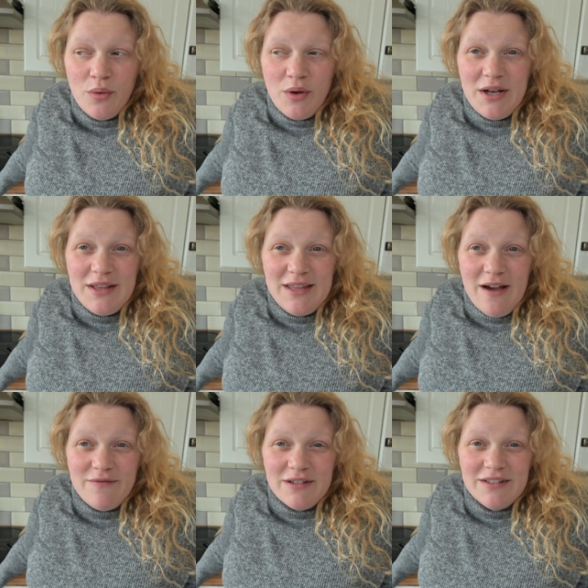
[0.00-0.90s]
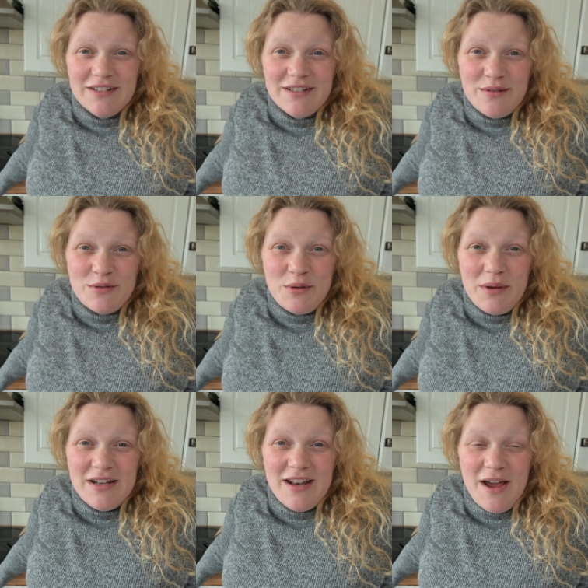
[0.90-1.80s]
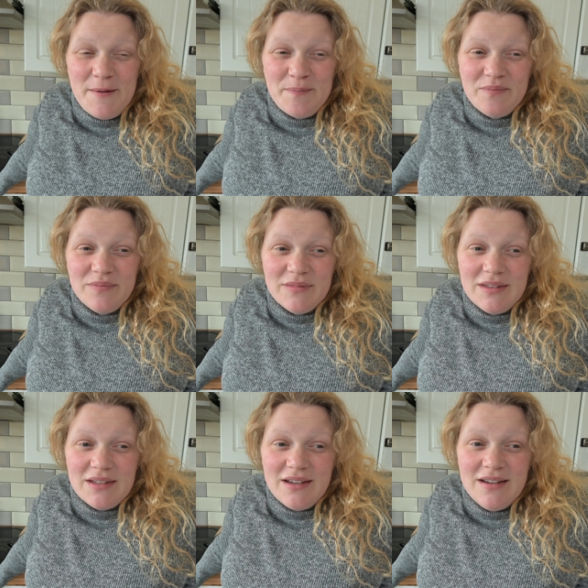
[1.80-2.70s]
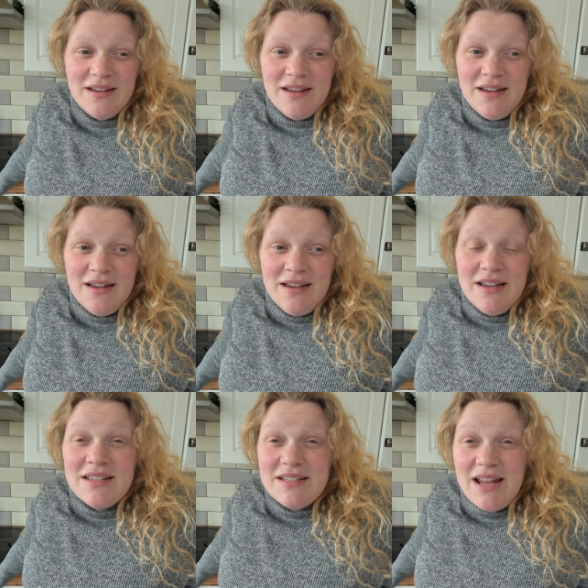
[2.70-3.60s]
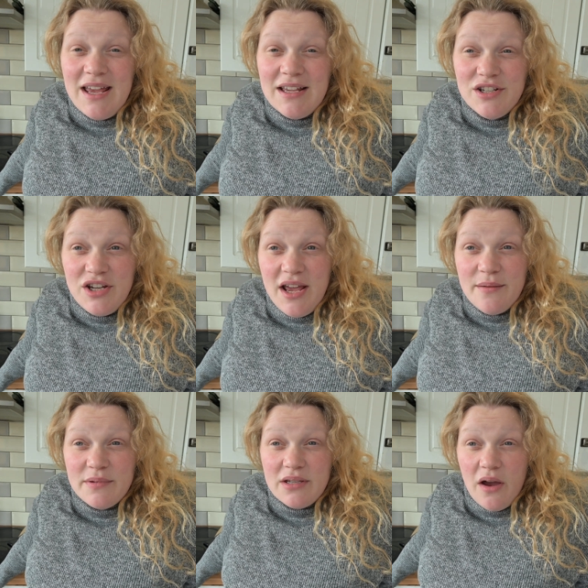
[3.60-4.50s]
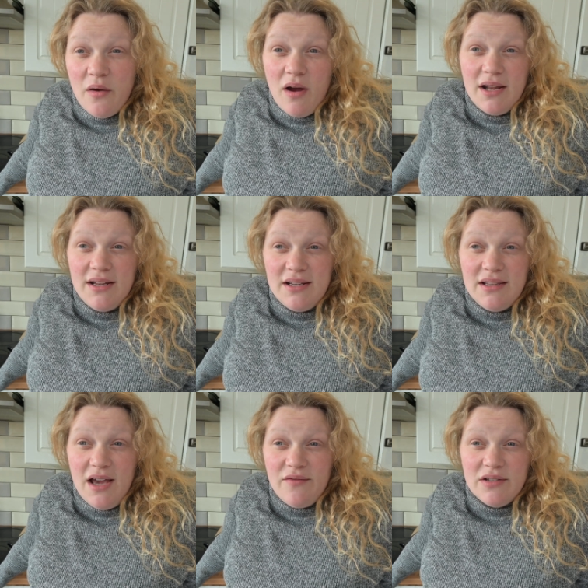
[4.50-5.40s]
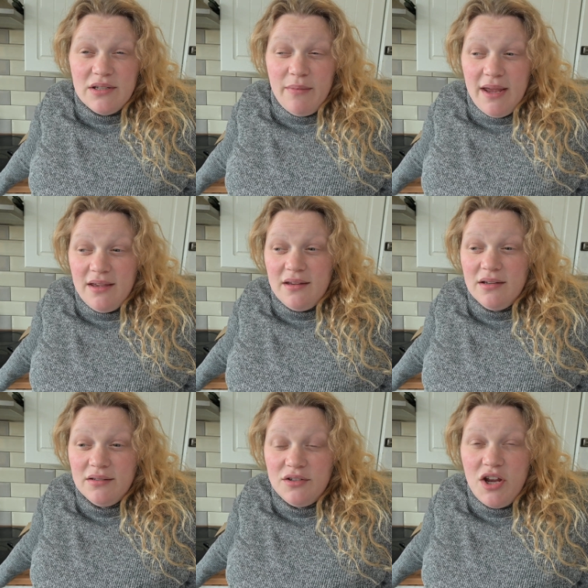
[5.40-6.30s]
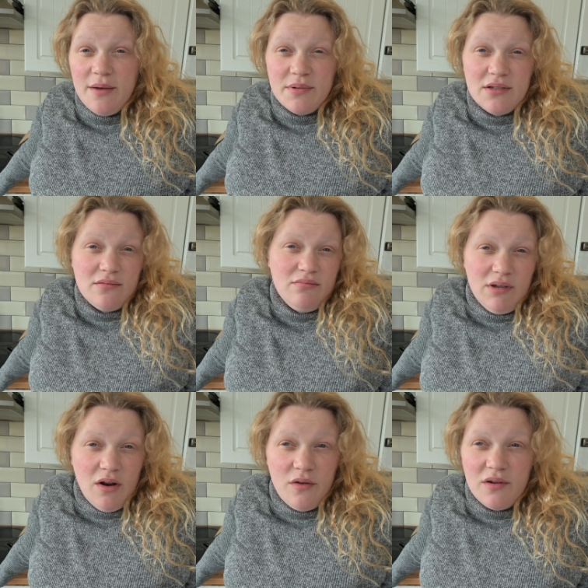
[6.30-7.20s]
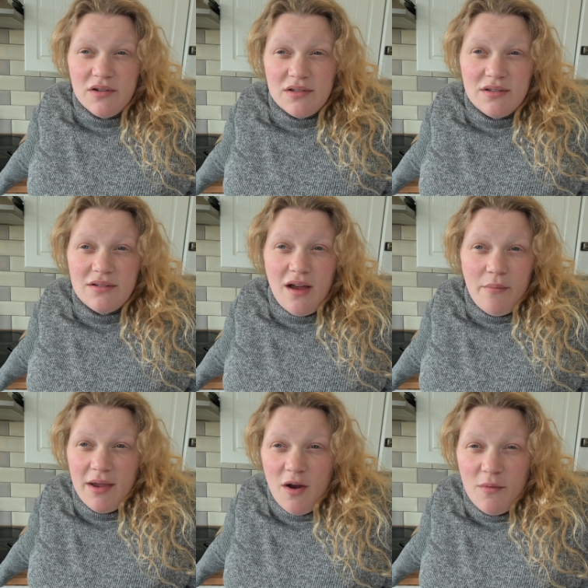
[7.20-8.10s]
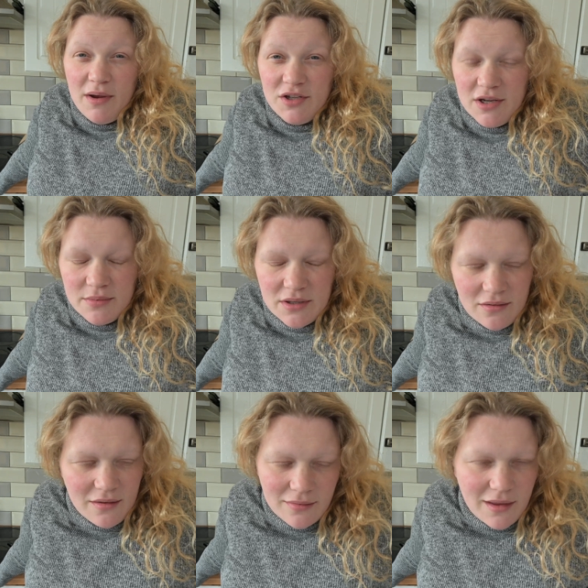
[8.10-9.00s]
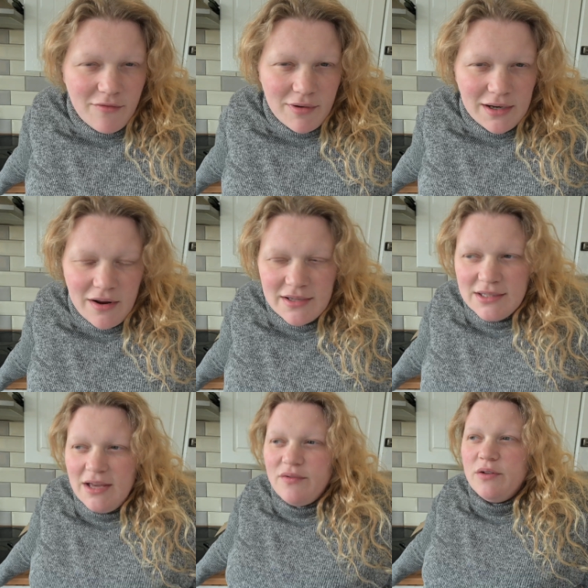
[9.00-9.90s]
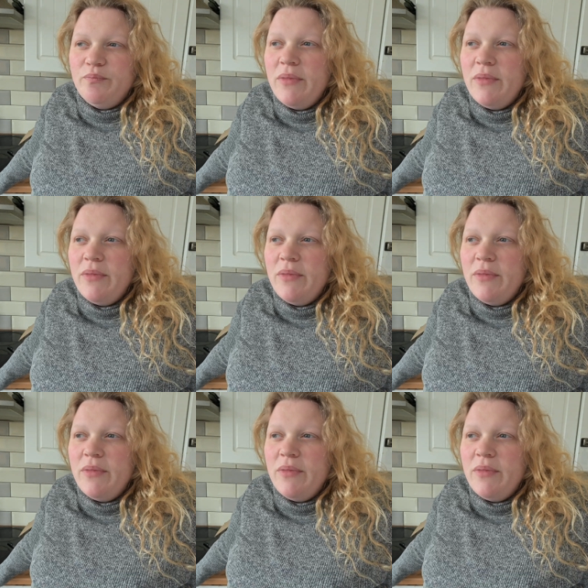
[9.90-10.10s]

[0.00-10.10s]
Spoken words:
I need the oven because I was doing steak and chips, so I needed the oven to make chips, you know, because I make homemade chips, so they're really nice in the oven.